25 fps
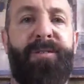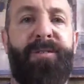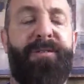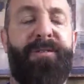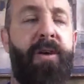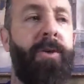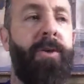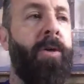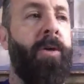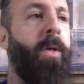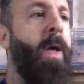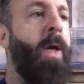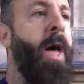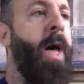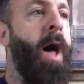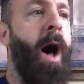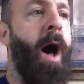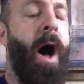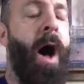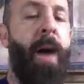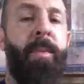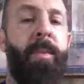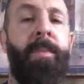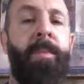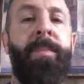funnel,
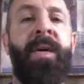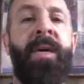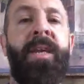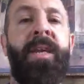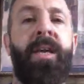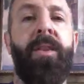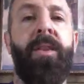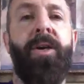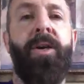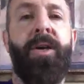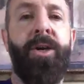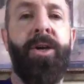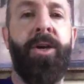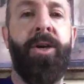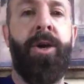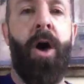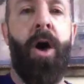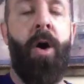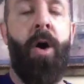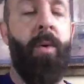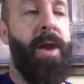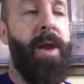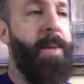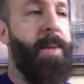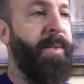I'm immediately going to
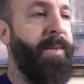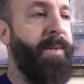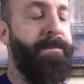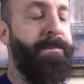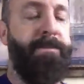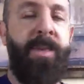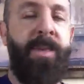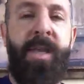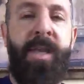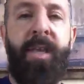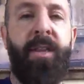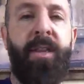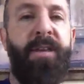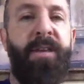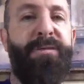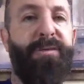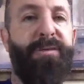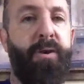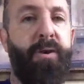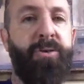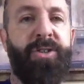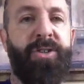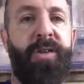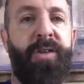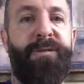go and I'm going to immediately
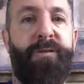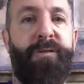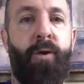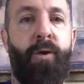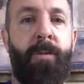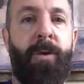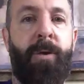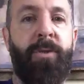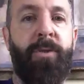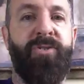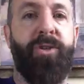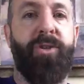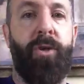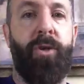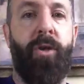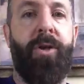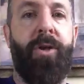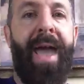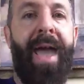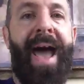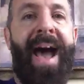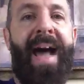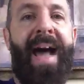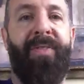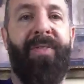first and foremost
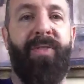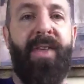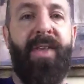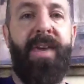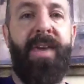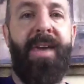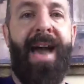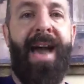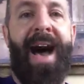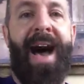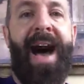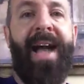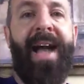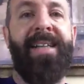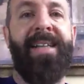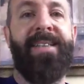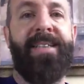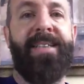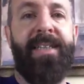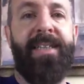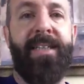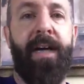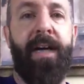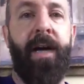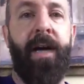look at the
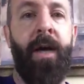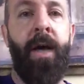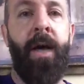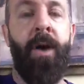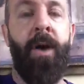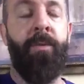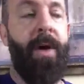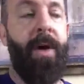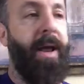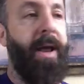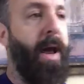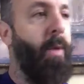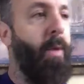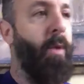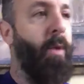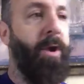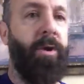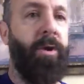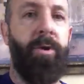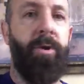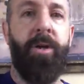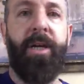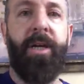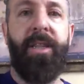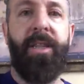idea, right? I want
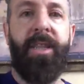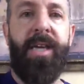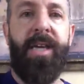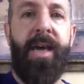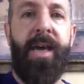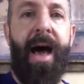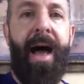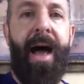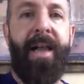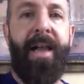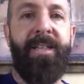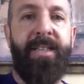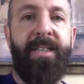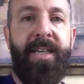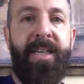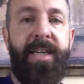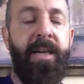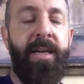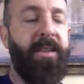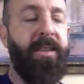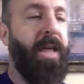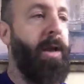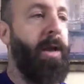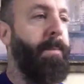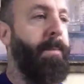to look at the
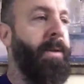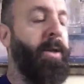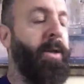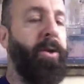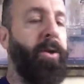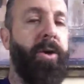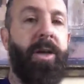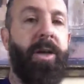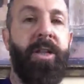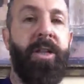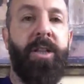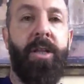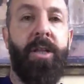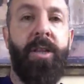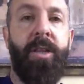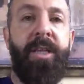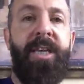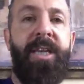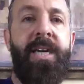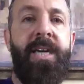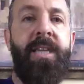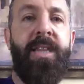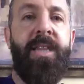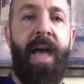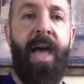idea. Then I'm going to look at the
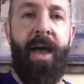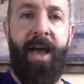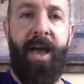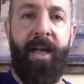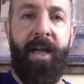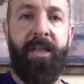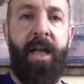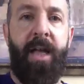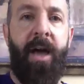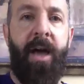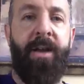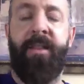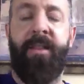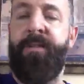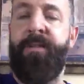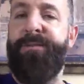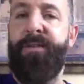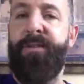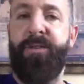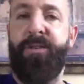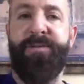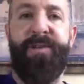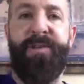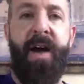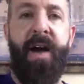lead, the headline in the
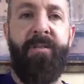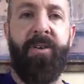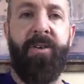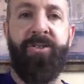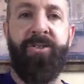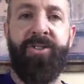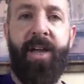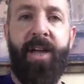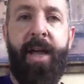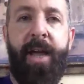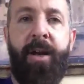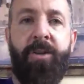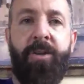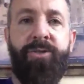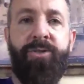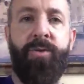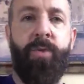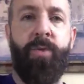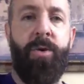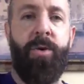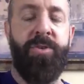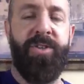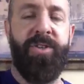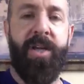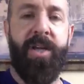first 500 to 800
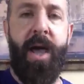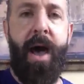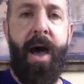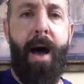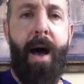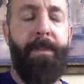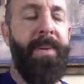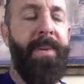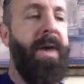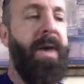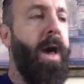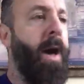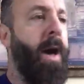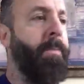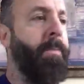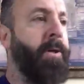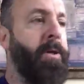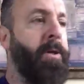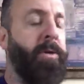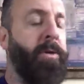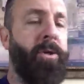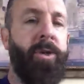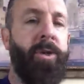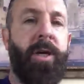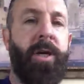words of copy. I'm going
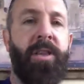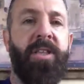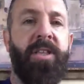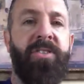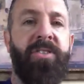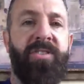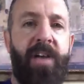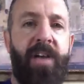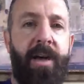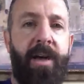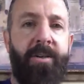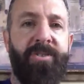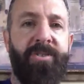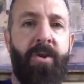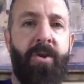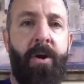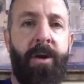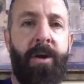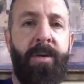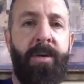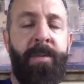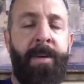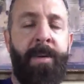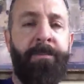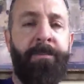to look at the sales
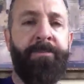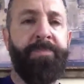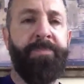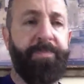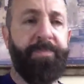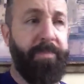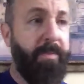argument,